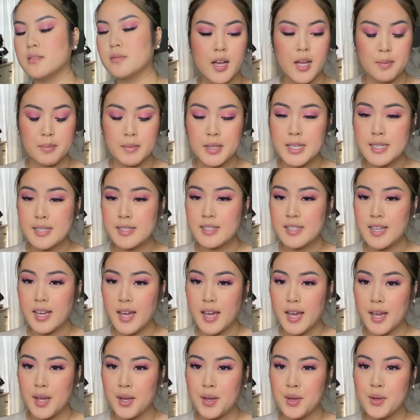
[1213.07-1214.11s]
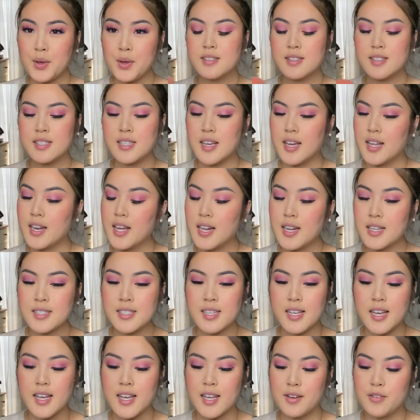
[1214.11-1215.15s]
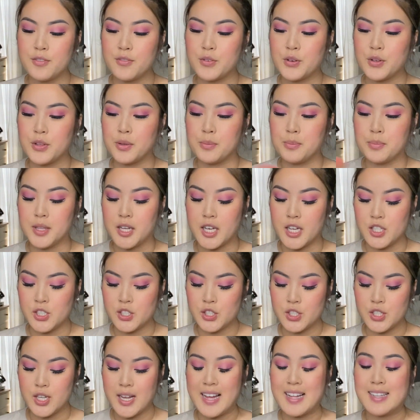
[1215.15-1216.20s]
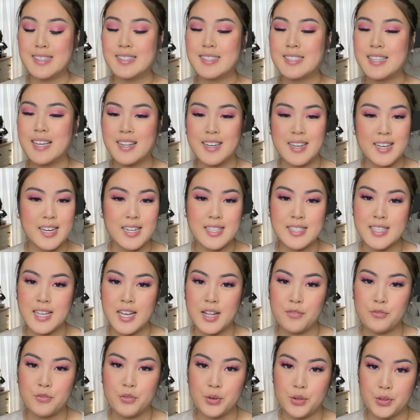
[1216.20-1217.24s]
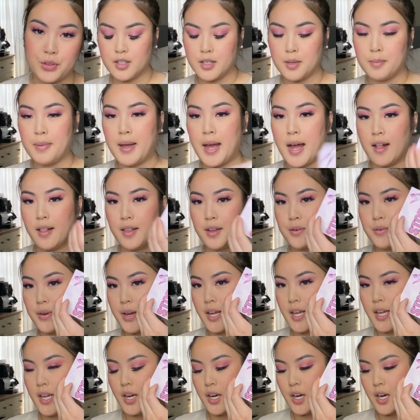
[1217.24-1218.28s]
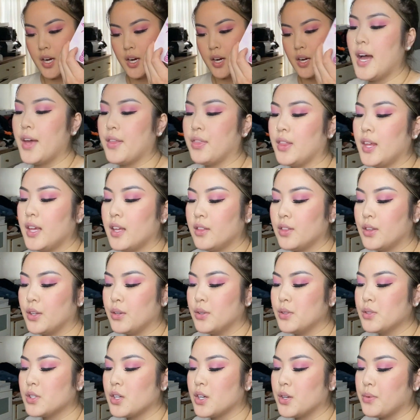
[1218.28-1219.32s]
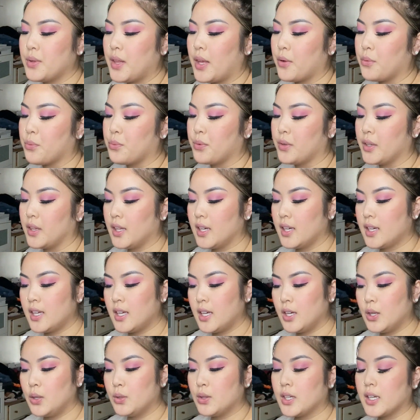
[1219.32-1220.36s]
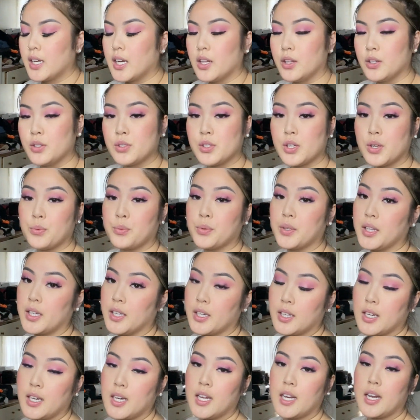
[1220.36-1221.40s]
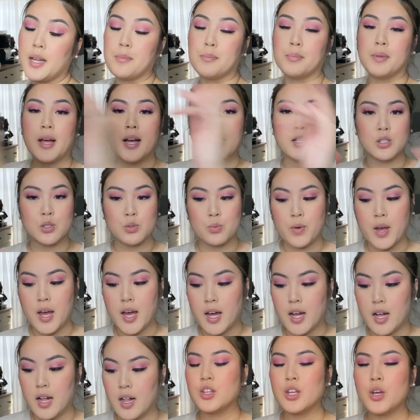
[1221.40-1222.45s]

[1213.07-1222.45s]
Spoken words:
I'm gonna say 10 out of 10 for the blush and 10 out of 10 for the palette right here. I think those are like really cute. The colors are really good. It blends well.